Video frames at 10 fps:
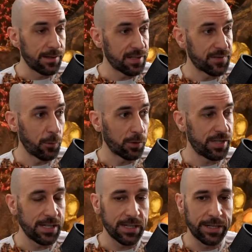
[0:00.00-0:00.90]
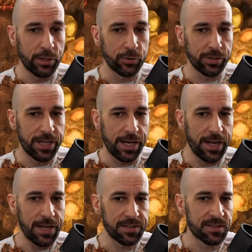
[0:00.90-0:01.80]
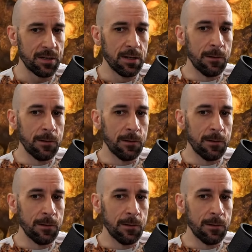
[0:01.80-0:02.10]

this 14900KS,